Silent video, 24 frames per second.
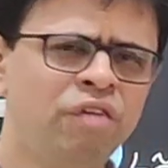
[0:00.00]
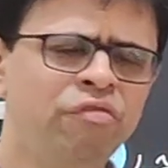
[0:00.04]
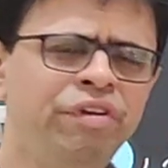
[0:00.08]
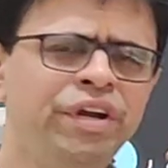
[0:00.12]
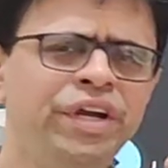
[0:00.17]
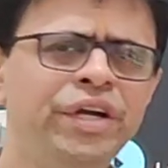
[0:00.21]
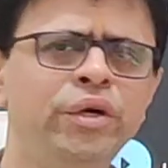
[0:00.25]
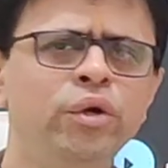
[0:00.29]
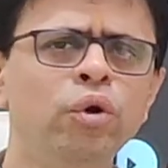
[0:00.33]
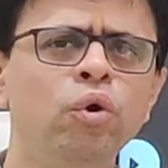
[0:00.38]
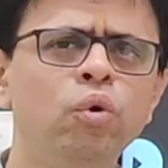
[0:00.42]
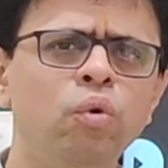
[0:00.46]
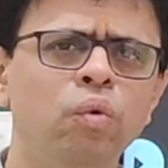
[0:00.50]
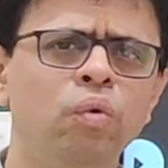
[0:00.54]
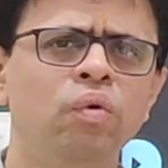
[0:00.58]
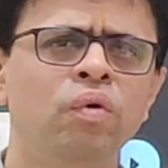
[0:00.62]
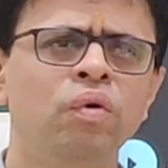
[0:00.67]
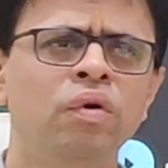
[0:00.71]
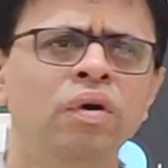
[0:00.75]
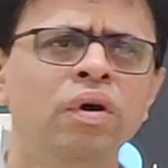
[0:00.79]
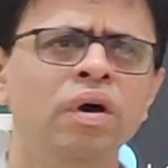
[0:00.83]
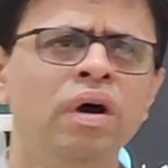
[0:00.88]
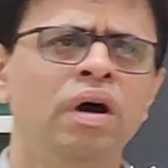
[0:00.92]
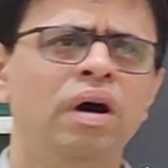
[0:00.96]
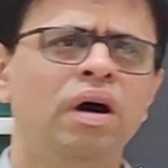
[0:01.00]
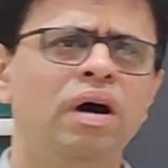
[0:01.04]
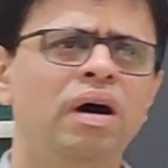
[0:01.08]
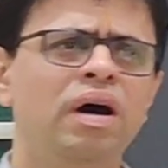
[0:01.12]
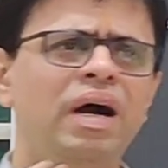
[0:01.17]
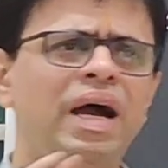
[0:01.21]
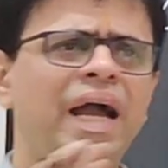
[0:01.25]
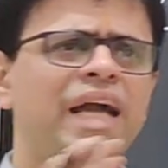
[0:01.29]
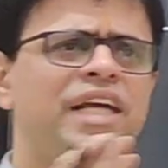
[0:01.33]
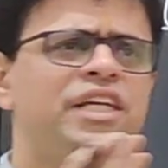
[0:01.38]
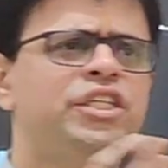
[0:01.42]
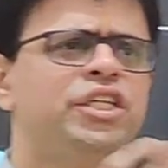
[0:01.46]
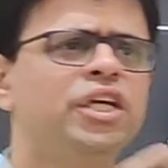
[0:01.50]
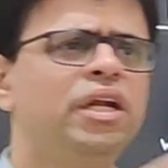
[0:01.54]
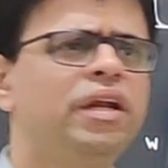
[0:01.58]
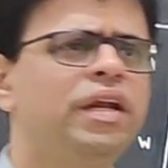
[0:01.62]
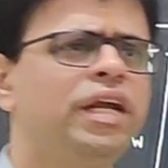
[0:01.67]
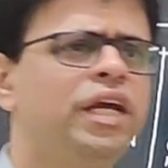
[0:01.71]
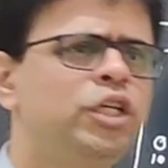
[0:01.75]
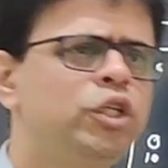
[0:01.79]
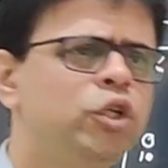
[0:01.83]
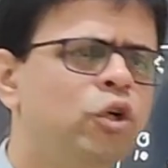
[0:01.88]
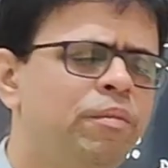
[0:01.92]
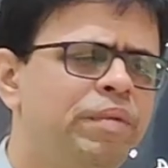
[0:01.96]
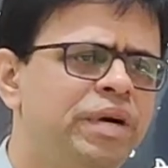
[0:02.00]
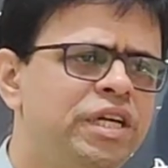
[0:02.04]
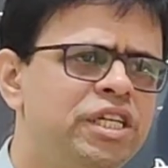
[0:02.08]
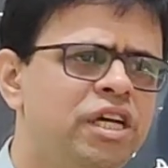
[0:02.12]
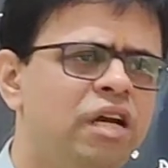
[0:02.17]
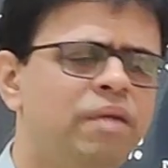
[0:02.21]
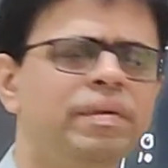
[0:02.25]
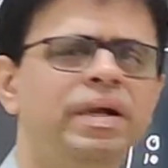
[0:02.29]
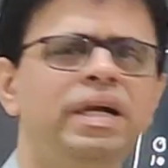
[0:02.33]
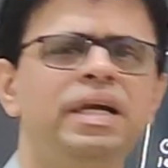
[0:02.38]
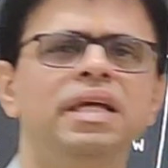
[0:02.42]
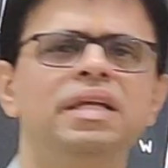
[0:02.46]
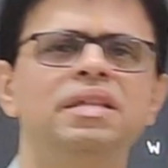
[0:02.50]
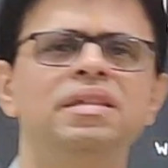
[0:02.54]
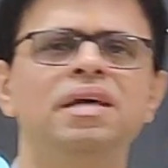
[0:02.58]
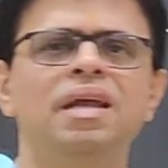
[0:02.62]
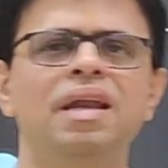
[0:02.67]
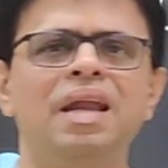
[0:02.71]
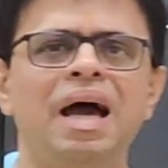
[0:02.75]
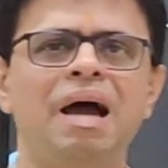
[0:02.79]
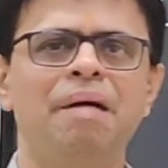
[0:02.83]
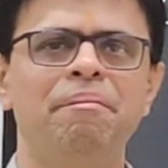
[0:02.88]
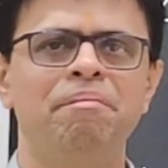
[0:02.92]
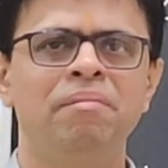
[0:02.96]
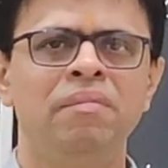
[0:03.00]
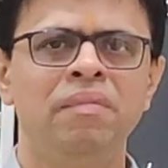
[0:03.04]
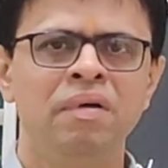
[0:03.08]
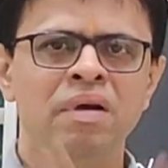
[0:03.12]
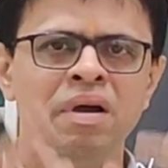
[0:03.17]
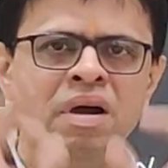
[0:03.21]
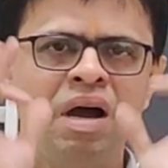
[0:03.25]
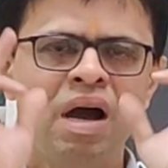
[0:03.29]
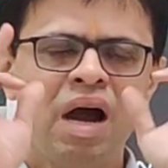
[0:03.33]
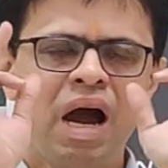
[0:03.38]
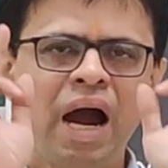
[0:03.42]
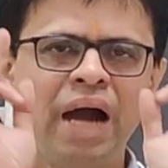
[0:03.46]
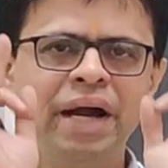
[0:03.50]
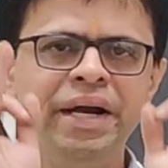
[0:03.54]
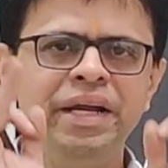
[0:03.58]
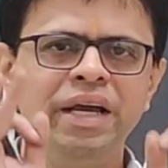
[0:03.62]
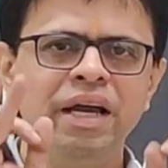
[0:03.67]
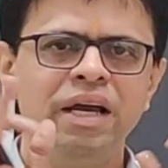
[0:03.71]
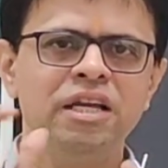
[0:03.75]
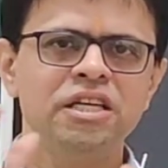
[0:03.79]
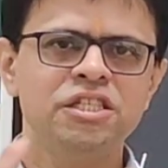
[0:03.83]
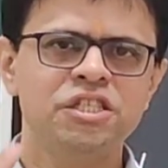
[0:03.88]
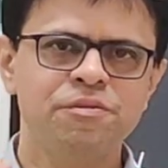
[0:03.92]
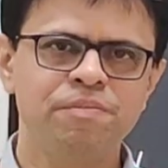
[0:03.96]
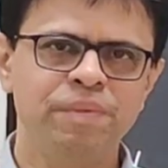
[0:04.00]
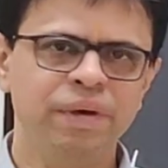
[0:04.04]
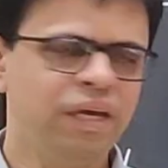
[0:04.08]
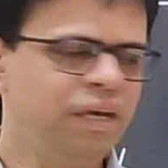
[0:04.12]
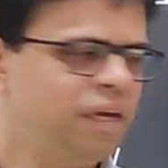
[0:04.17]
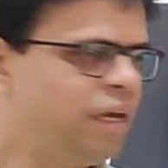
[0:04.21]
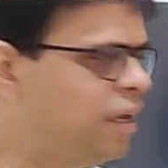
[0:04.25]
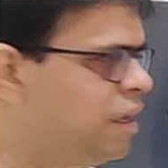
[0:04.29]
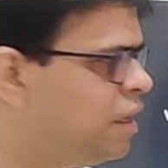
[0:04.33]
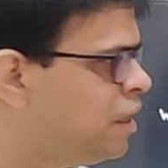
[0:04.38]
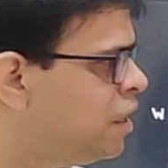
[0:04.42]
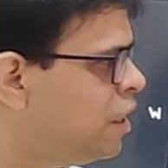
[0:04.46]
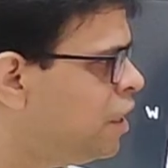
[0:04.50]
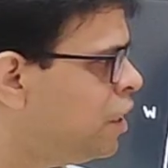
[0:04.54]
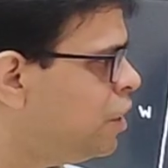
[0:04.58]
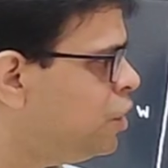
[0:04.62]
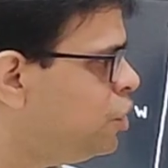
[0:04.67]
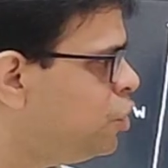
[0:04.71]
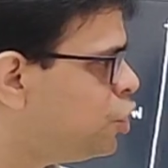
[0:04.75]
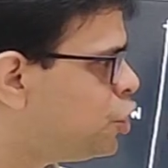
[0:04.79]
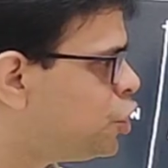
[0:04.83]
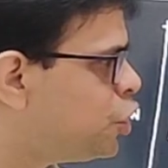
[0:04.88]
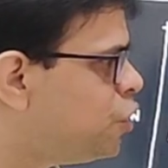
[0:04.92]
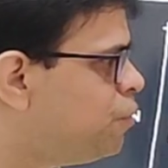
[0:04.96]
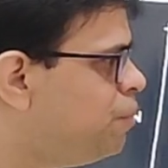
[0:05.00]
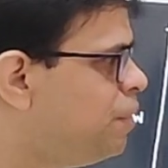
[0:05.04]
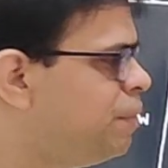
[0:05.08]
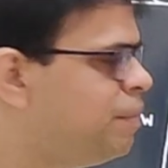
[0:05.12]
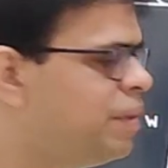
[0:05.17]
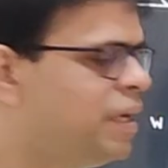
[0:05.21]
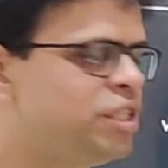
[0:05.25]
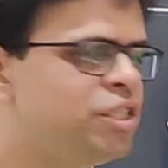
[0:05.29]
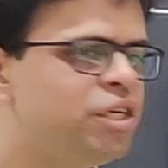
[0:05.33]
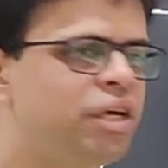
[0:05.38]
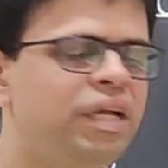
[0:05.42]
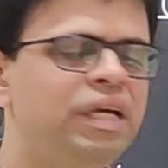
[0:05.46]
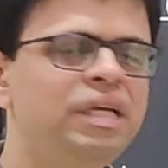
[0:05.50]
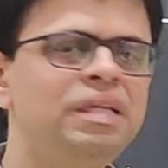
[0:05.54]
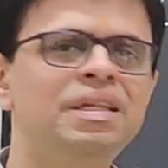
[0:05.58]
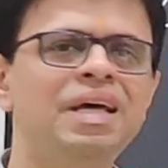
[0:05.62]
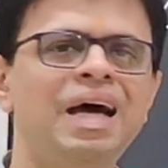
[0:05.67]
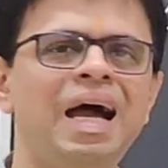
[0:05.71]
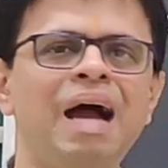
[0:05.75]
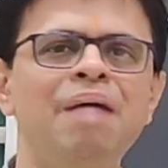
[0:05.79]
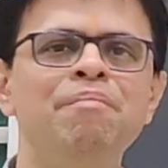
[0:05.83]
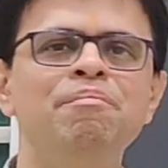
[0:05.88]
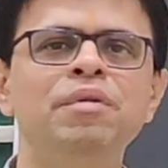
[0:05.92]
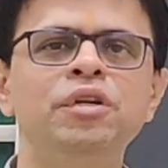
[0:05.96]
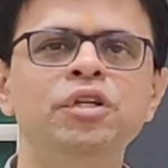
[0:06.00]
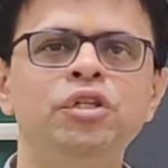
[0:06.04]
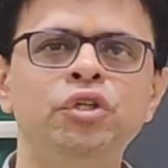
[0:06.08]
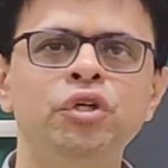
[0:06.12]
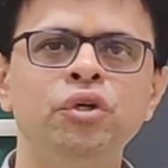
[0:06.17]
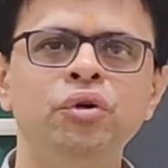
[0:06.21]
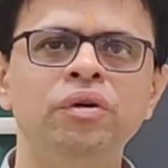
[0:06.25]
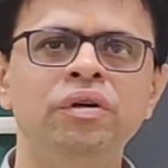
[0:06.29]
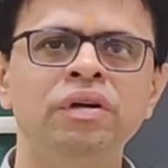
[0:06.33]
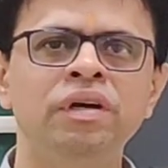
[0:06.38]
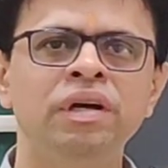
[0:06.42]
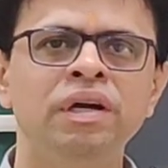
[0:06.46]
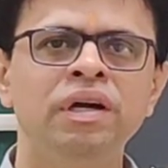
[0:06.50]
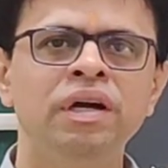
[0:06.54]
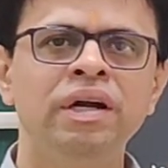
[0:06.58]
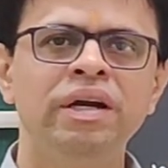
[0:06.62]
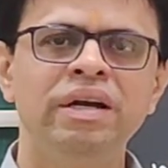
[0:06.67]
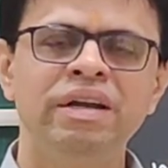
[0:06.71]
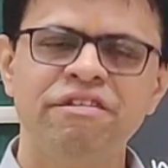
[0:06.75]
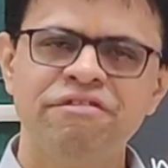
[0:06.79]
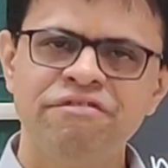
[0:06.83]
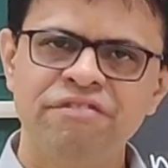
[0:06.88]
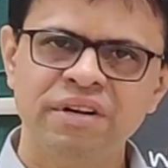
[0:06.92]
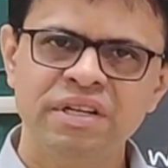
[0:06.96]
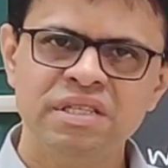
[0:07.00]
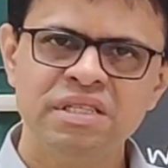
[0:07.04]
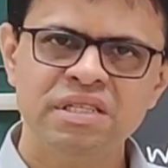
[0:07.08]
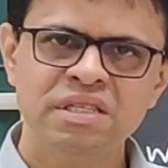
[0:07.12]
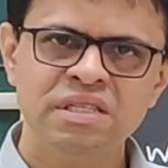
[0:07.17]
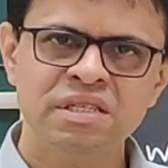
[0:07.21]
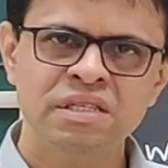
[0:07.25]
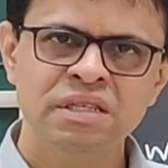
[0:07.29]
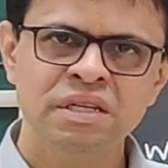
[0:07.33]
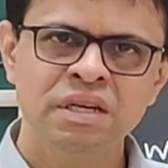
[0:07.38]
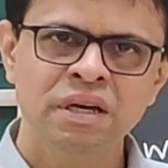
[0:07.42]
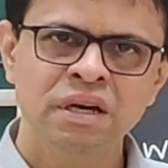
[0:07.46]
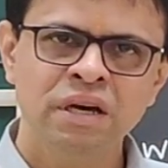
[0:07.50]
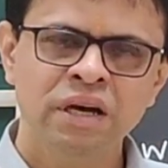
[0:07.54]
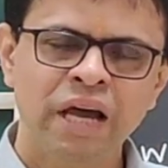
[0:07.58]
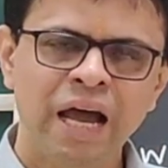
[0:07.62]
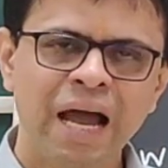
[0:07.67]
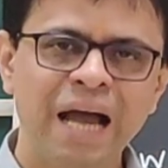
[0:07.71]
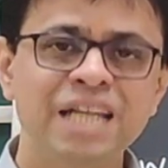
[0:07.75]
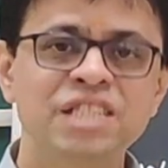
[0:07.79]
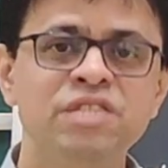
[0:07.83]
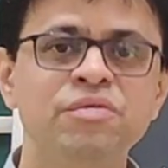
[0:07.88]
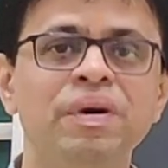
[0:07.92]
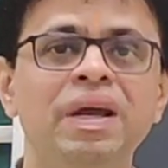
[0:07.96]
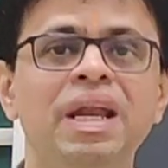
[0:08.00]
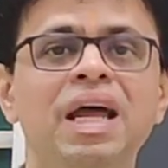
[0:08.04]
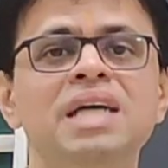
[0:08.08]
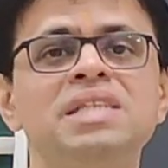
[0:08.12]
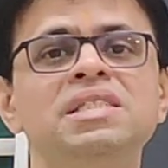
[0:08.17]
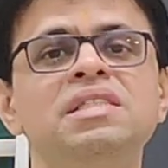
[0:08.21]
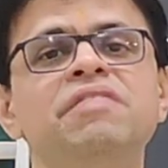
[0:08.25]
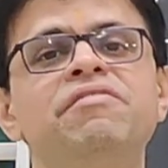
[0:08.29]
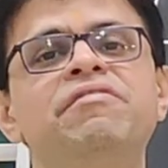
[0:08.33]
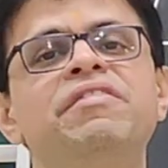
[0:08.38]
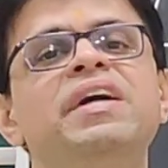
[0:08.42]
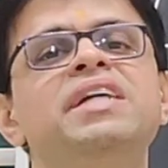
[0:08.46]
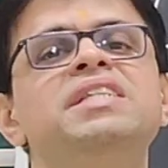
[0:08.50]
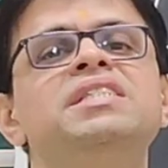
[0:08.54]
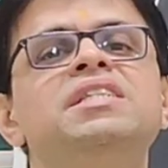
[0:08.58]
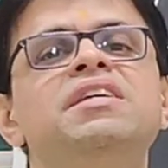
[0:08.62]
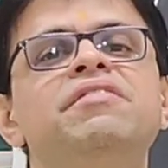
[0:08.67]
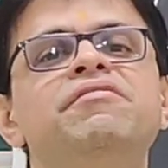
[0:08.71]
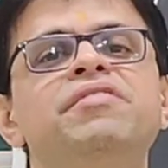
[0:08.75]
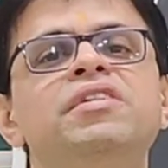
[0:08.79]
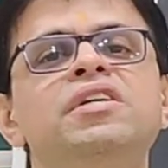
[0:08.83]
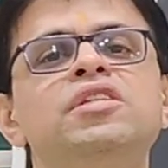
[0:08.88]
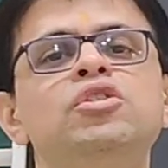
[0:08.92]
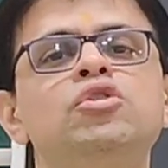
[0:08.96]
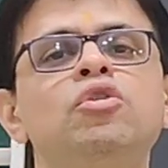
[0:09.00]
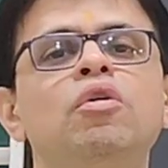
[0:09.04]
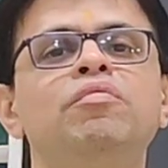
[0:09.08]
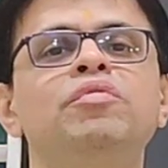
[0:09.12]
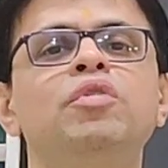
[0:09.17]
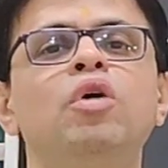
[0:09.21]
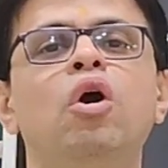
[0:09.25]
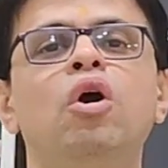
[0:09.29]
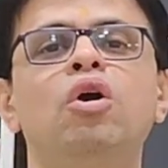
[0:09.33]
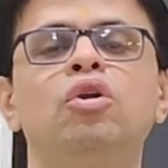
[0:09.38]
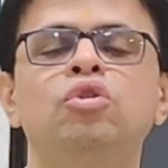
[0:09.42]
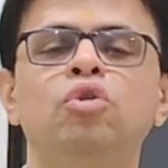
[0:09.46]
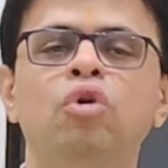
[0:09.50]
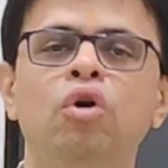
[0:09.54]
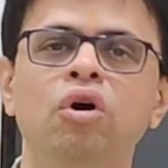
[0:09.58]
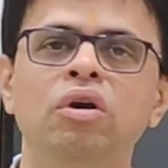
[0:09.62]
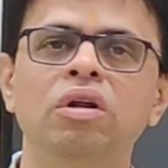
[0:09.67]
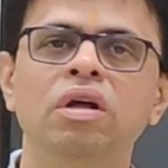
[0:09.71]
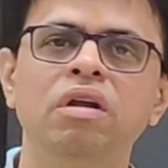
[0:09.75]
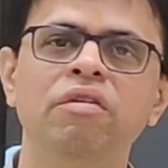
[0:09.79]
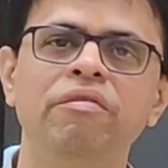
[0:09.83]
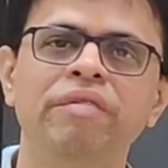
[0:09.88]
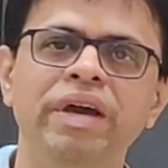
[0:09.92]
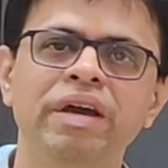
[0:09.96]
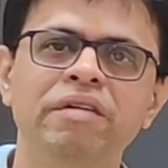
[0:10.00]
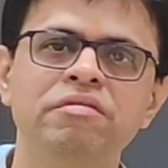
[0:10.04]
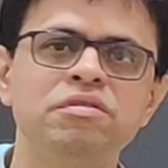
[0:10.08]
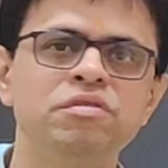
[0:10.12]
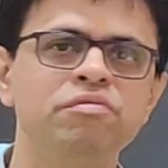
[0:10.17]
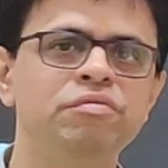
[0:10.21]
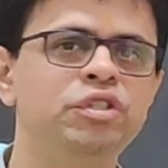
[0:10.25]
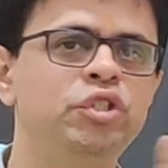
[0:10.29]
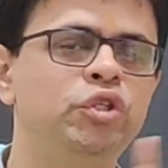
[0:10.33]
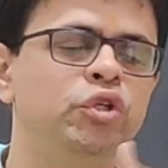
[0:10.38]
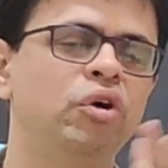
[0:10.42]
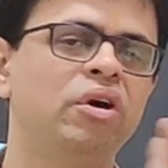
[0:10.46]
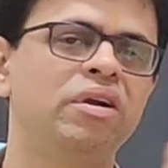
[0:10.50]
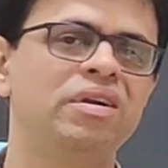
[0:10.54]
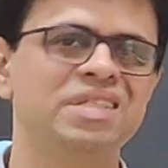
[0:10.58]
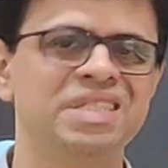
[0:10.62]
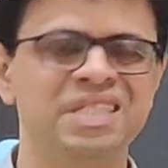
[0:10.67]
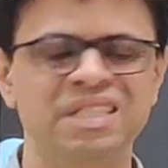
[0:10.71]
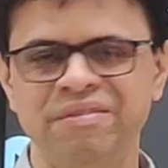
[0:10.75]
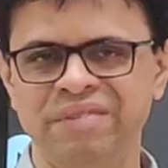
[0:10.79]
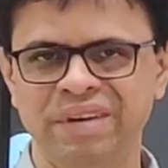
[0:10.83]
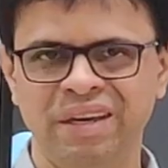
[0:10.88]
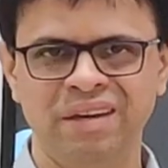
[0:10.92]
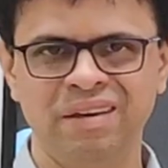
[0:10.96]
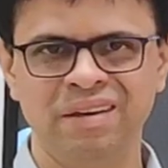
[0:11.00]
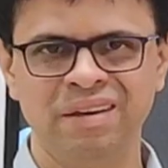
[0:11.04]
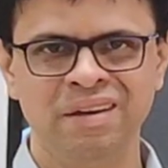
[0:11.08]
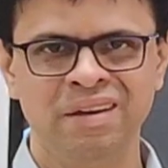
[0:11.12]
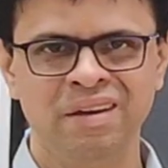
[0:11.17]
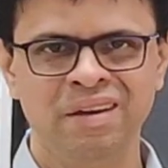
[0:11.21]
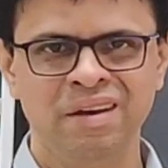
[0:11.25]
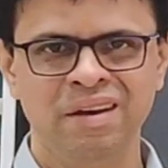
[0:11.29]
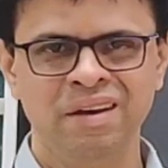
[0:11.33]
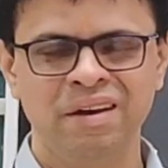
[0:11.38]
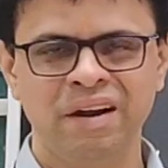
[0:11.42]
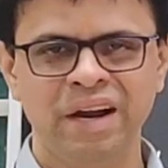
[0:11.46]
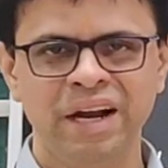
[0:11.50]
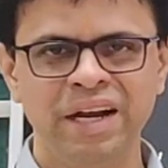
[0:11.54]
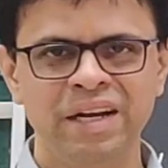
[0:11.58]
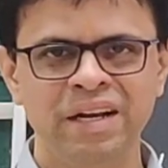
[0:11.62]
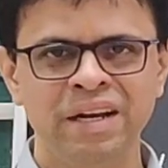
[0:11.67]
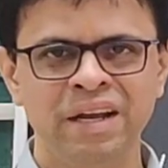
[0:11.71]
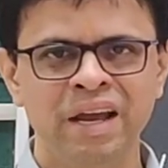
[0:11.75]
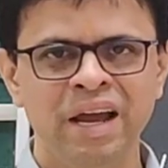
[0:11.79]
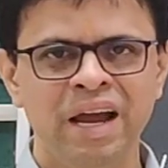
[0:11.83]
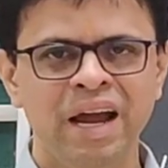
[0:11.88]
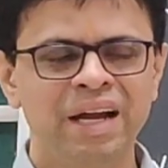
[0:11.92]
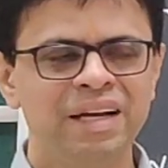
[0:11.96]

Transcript: we do an axial ratio measurement in the lab, ideally speaking, you should be measuring the amplitude difference as well as the phase difference of the orthogonal waves which you are receiving, right?